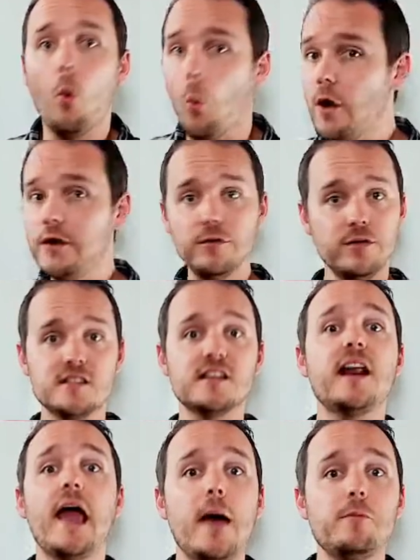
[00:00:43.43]
What do you think is
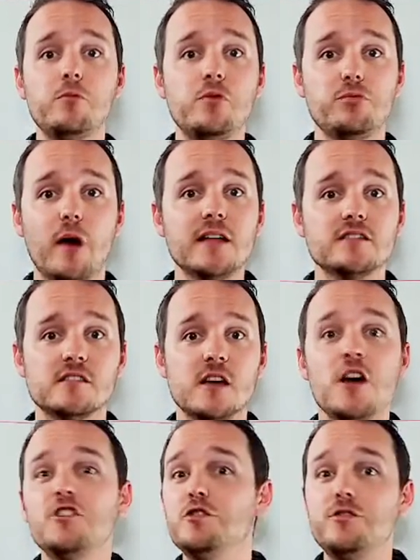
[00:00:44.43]
going to happen with
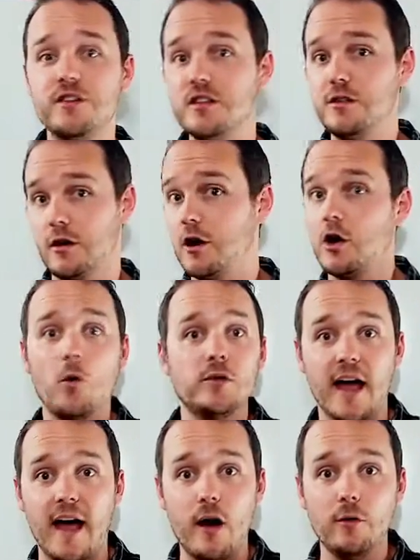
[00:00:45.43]
rents? Do you think they're going to go
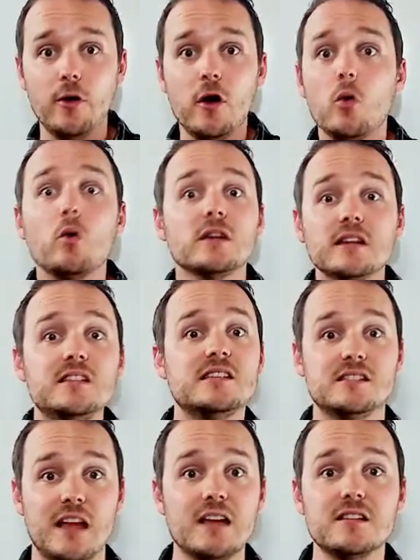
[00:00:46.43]
down or at
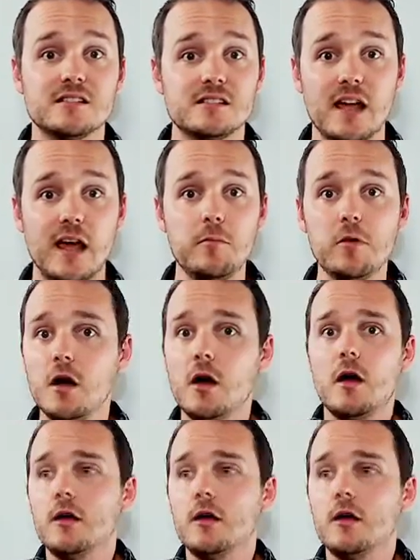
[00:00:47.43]
least stay the same?